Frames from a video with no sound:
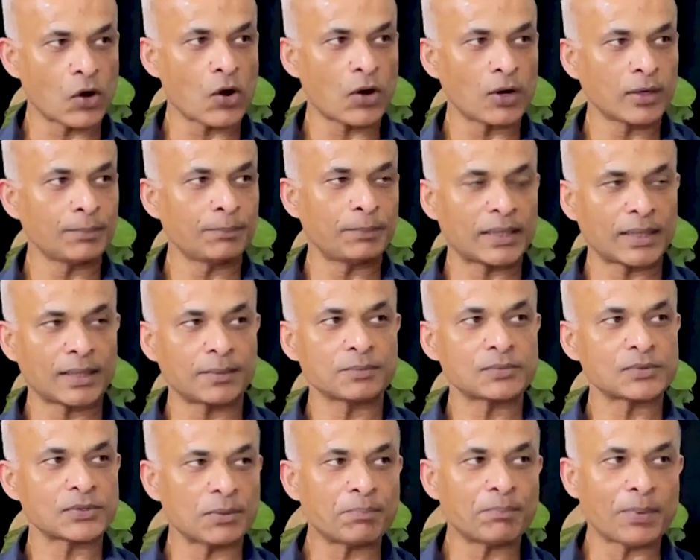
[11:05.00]
God
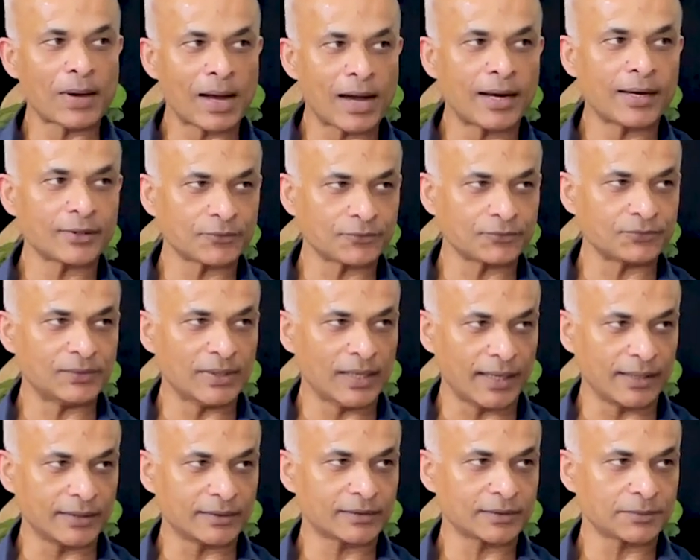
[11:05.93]
becomes a part of
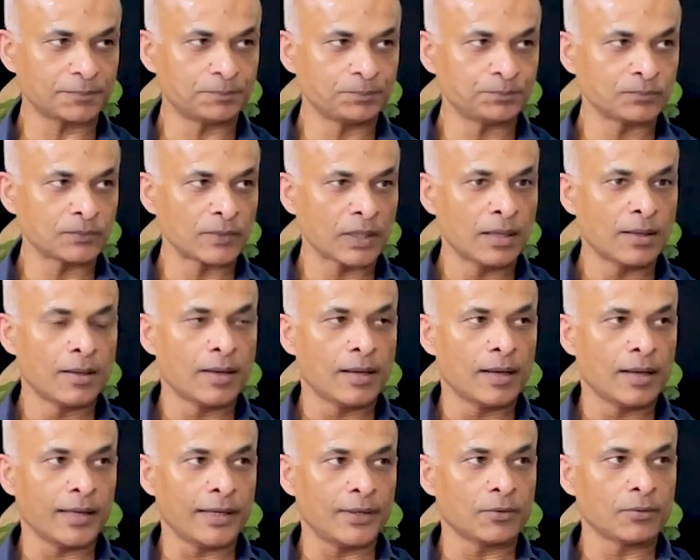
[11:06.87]
that,
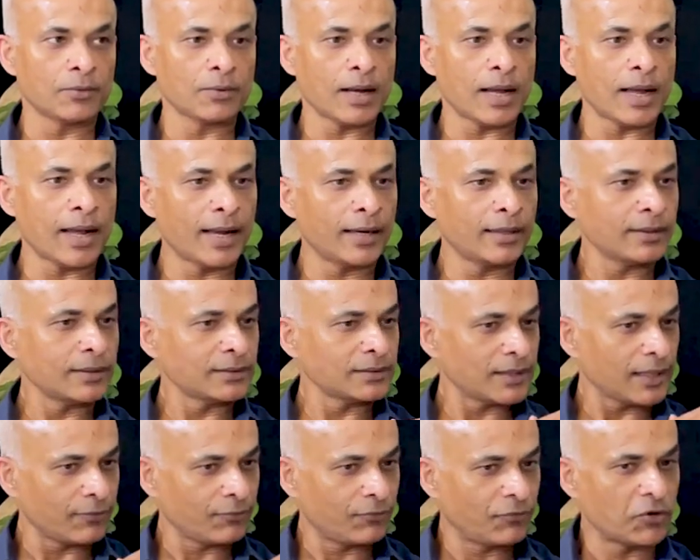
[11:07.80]
you know. And it's
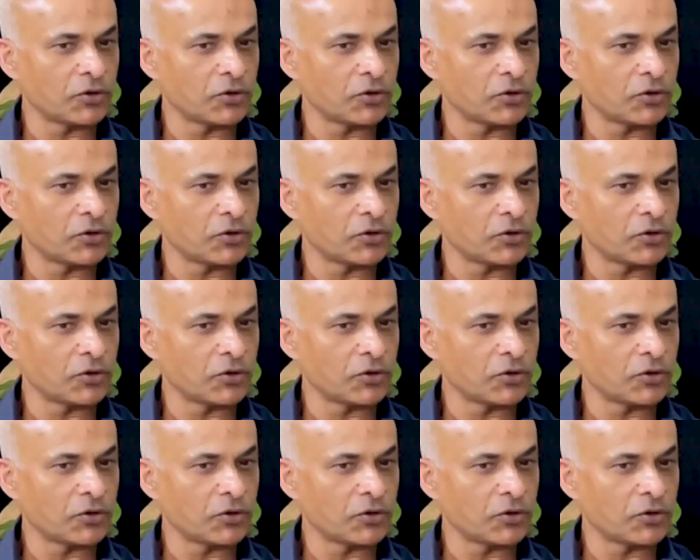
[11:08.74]
like